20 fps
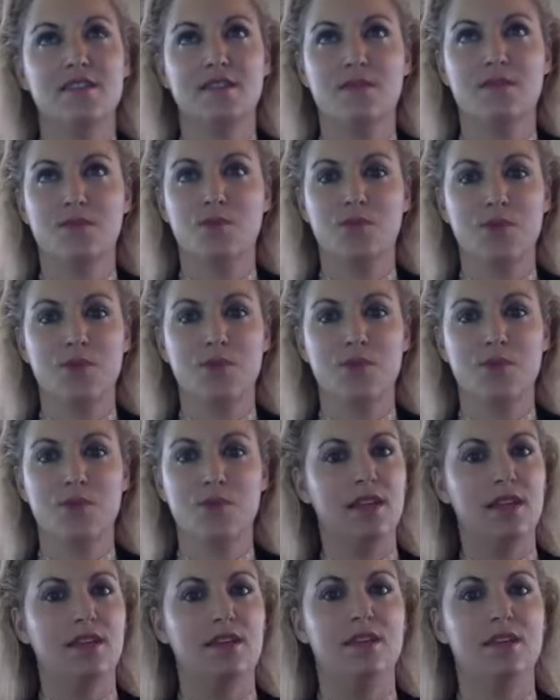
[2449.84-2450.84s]

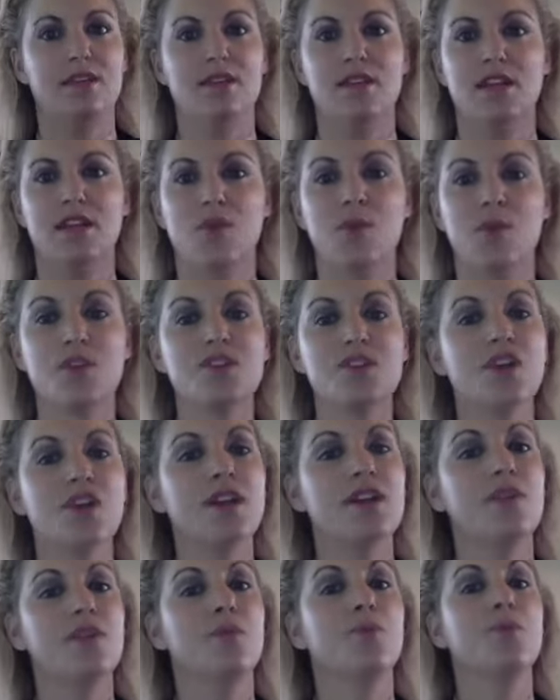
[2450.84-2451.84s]
really, you know, we're starting
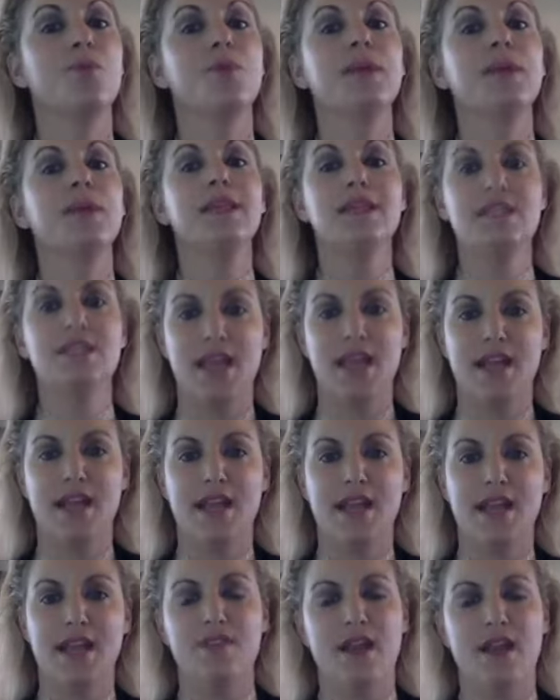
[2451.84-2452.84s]
to really take
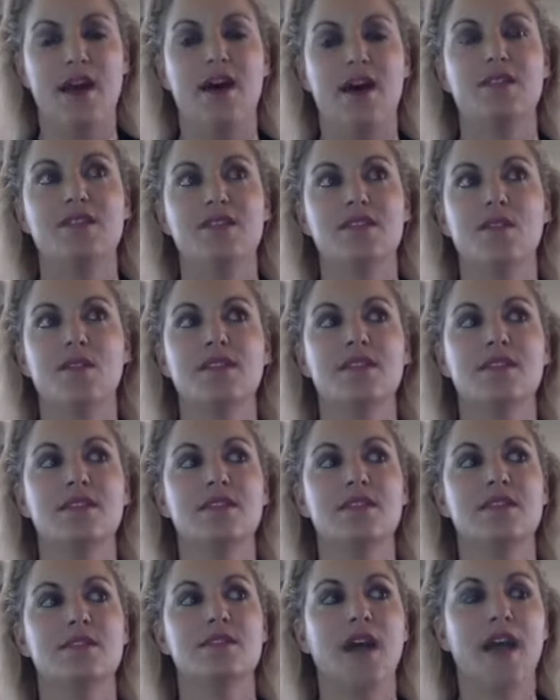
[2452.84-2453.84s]
off now. So it's,
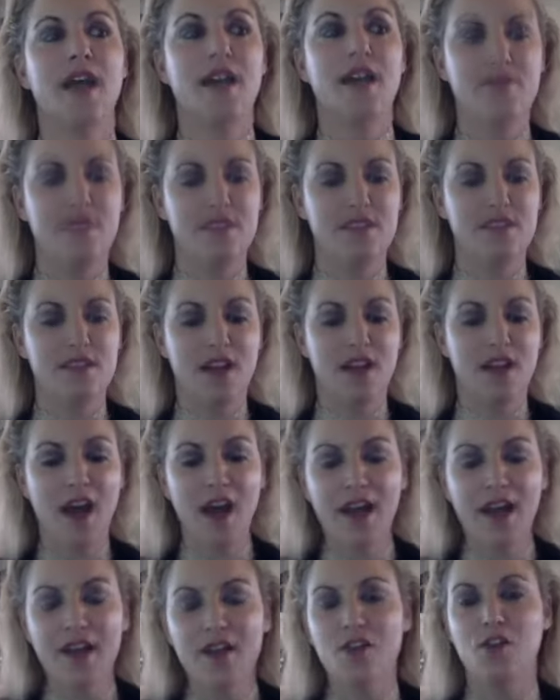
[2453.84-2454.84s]
I have these
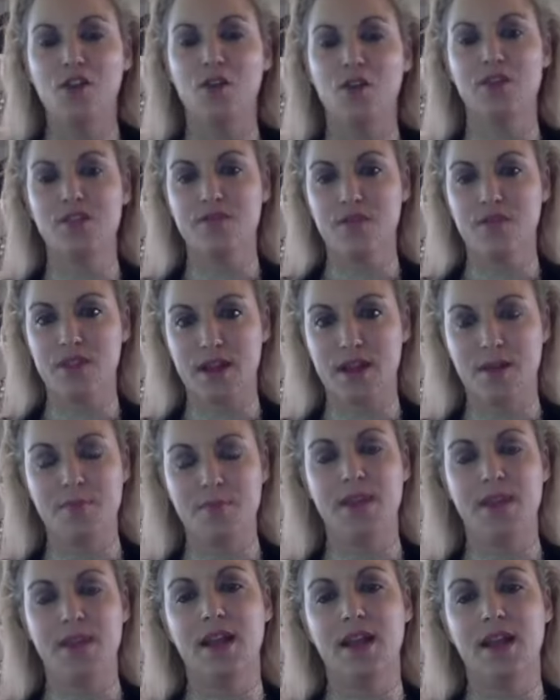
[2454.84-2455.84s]
higher goals for the
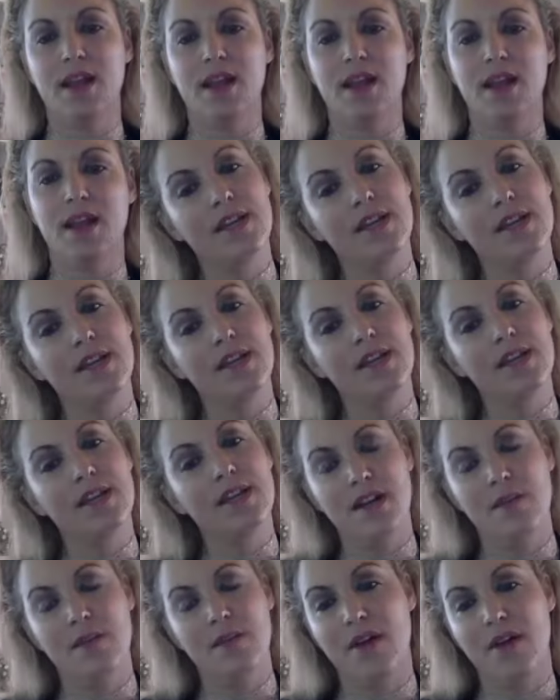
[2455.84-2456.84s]
company, and I'm really excited
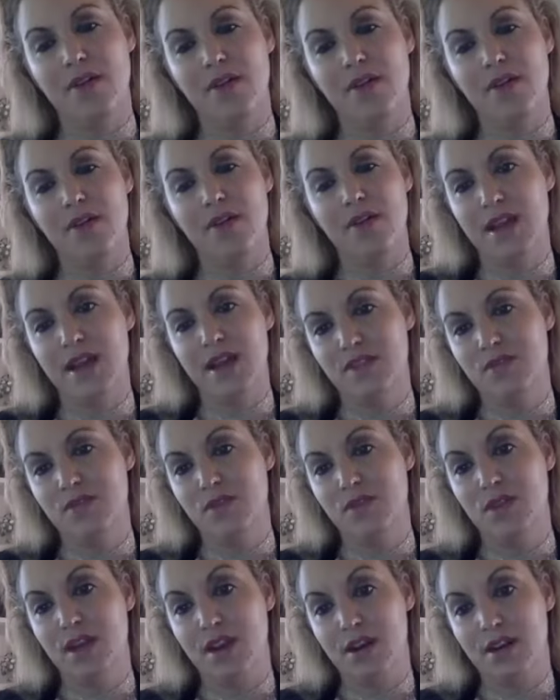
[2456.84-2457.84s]
about the next few
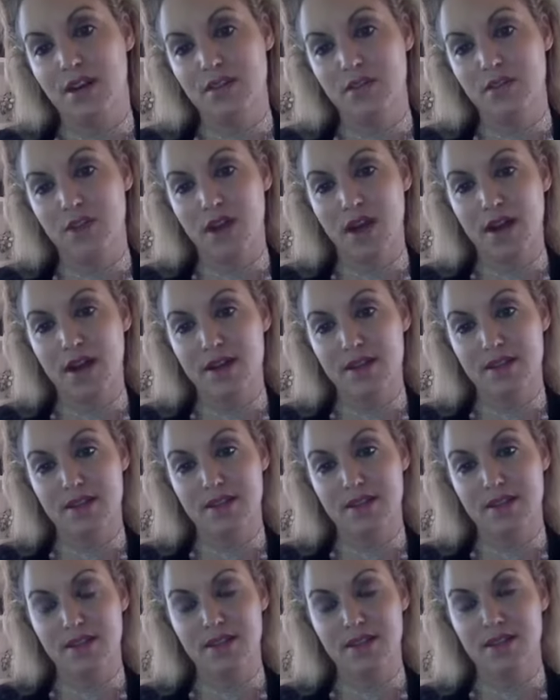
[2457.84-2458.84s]
years for us.
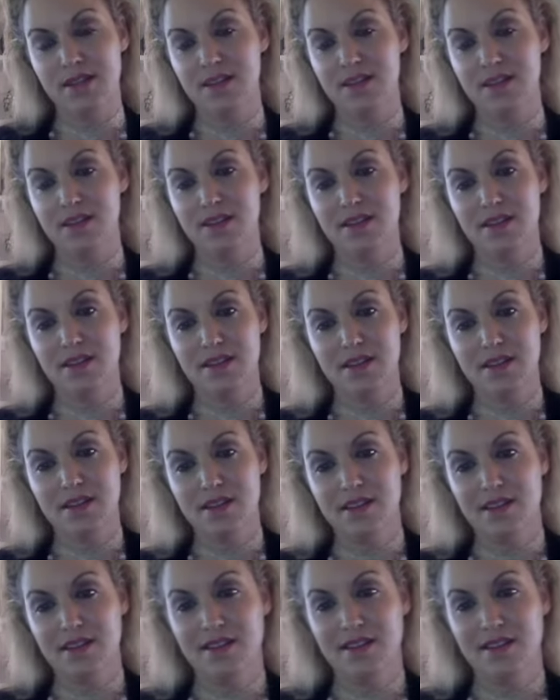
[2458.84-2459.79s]
I'm